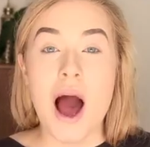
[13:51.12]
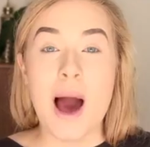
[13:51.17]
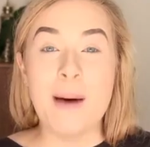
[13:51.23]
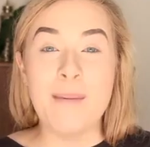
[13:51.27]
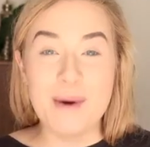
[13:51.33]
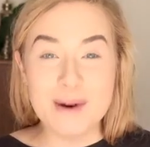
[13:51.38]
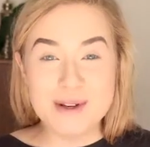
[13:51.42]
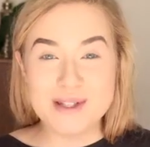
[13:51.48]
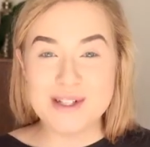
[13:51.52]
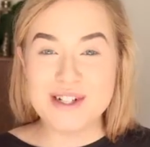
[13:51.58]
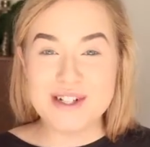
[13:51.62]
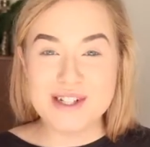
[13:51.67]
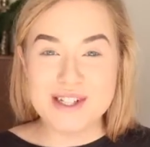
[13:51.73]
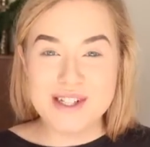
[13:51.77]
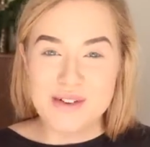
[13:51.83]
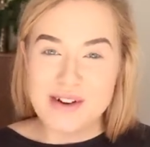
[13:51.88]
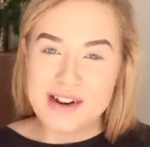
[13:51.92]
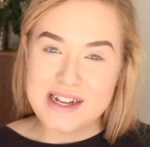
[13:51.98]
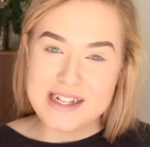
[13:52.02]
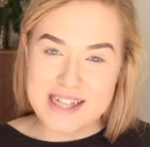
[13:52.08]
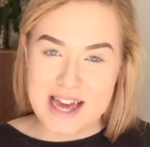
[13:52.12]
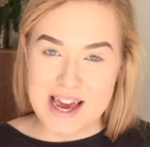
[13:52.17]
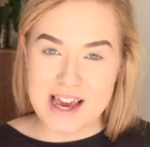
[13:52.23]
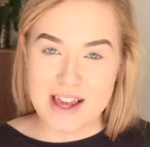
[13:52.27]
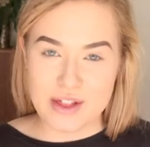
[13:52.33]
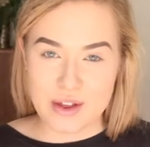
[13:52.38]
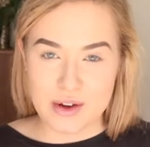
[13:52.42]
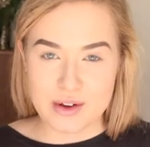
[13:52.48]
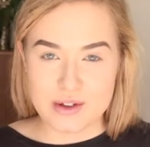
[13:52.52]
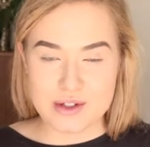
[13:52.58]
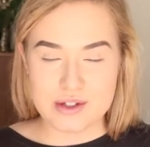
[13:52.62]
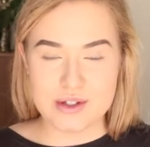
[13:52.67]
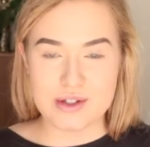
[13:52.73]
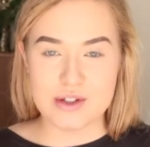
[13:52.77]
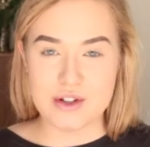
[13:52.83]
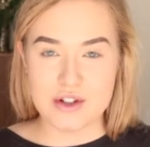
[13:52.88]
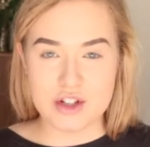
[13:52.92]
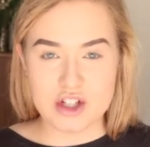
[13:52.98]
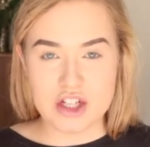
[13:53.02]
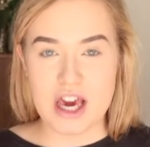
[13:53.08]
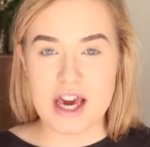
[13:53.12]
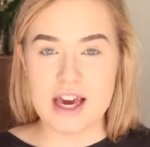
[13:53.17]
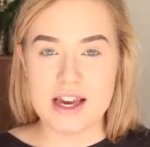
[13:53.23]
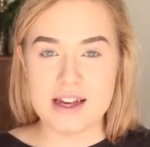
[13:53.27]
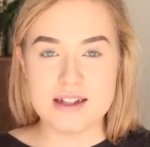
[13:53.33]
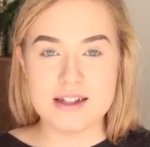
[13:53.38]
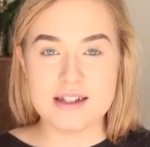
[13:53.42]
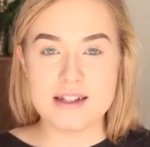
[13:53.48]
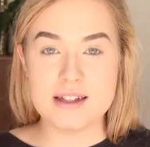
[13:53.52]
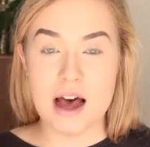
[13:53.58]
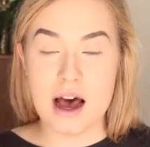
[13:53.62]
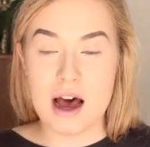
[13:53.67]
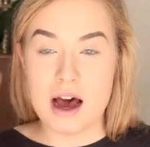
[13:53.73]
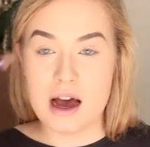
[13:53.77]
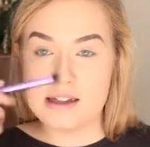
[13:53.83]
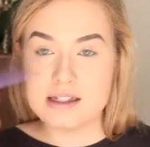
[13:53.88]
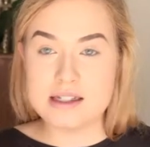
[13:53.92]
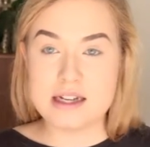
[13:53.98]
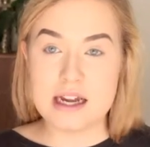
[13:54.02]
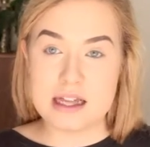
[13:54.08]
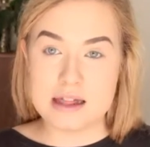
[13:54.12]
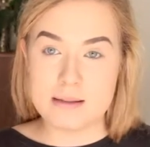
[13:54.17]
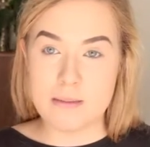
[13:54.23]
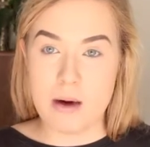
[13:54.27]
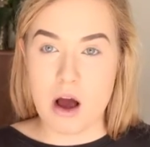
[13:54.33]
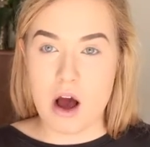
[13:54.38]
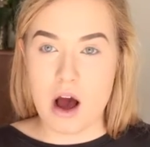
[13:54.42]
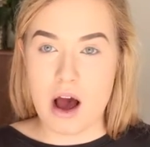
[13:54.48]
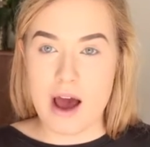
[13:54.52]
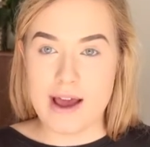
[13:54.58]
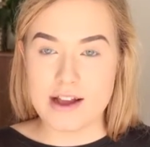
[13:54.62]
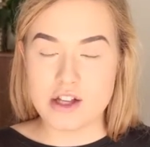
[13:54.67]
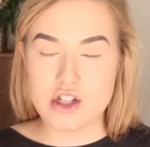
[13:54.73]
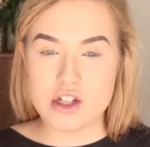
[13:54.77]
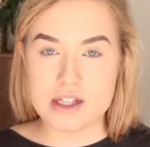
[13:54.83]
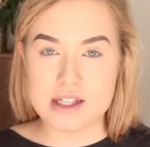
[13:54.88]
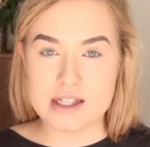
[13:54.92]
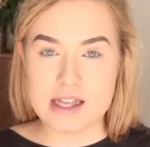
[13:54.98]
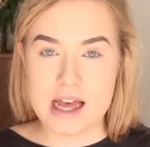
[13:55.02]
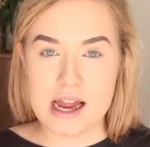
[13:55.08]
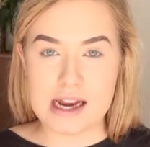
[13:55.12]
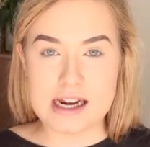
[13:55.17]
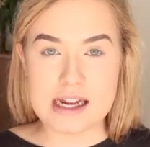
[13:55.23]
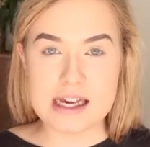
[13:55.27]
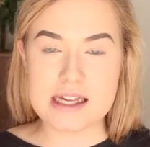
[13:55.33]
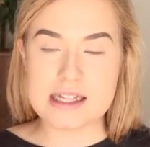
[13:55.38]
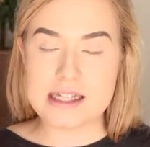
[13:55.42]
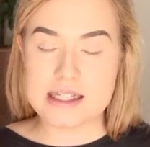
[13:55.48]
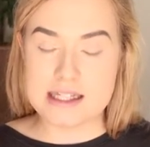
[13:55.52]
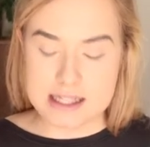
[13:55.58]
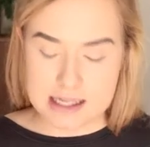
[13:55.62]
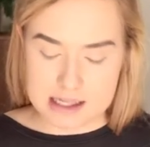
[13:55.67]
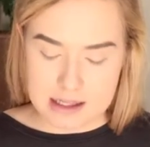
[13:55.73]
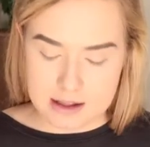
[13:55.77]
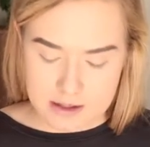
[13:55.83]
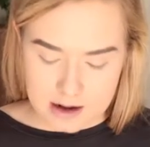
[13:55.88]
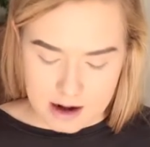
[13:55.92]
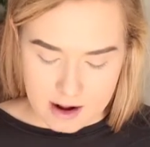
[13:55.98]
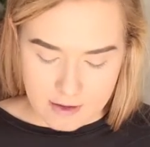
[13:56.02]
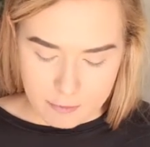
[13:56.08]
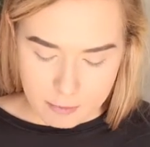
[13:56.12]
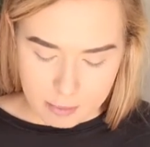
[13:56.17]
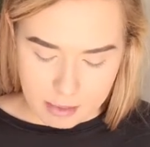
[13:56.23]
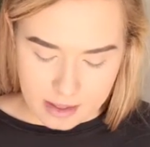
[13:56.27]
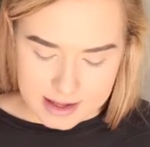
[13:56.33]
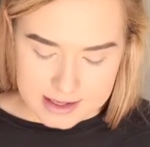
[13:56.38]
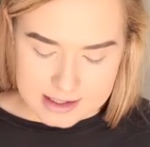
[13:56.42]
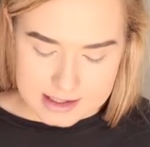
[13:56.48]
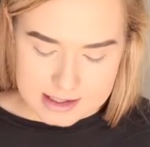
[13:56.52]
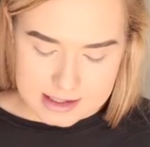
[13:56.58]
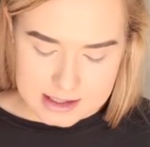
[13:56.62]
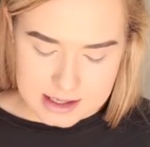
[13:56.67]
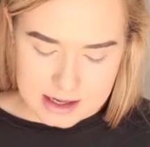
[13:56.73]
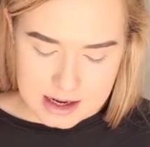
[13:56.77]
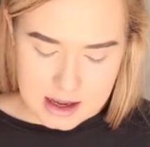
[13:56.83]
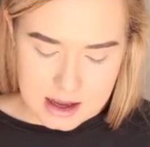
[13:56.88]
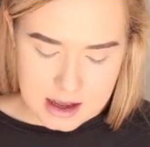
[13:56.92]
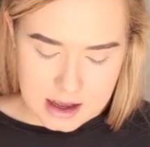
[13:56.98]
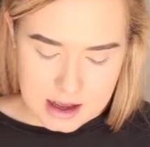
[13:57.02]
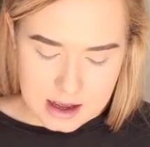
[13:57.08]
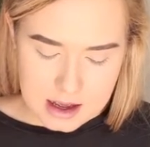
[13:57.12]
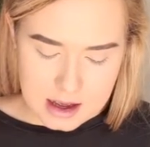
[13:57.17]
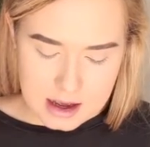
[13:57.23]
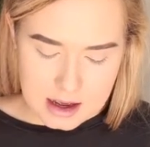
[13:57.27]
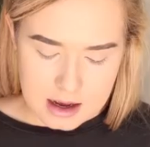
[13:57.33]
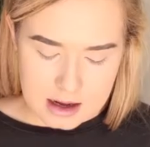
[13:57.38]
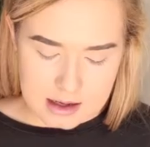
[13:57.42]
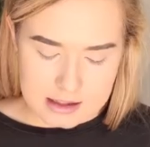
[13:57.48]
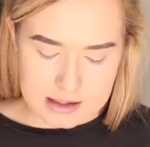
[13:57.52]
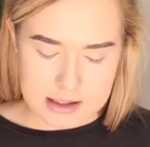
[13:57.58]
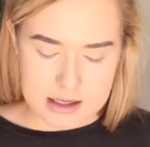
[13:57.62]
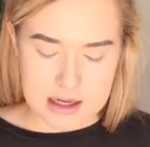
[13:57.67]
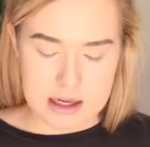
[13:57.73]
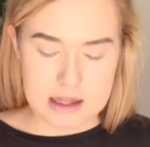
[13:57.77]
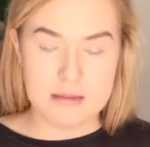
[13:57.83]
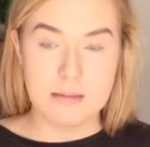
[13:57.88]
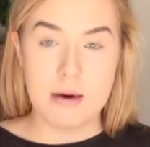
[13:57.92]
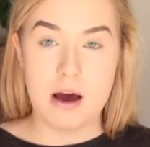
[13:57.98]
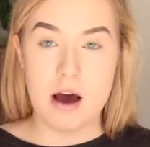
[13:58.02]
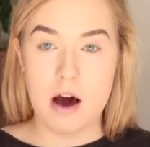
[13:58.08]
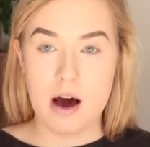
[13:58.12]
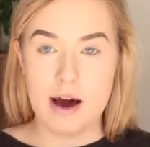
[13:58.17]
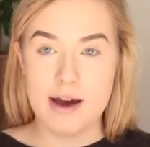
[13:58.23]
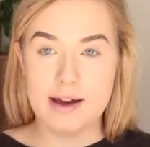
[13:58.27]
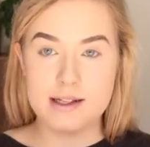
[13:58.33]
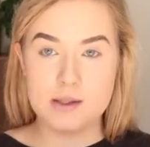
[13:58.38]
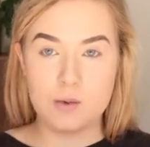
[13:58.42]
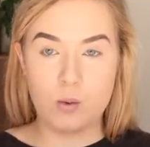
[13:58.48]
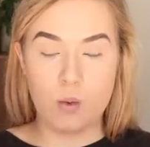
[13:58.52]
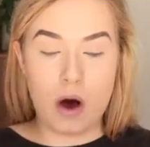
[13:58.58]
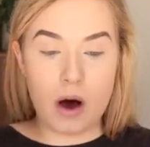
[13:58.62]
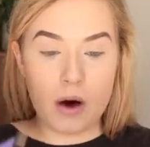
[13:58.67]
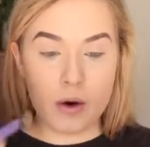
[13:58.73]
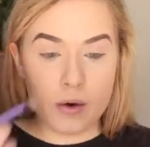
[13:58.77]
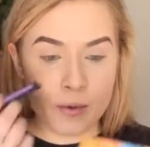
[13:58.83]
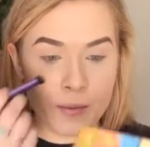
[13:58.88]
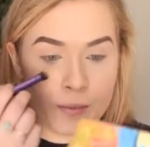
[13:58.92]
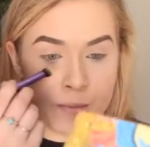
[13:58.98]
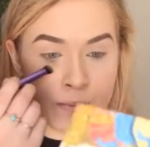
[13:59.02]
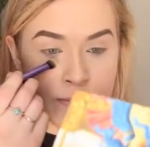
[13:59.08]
I'm also just going to take those two shades underneath my eye and just set any concealer that I've placed underneath my eye as well.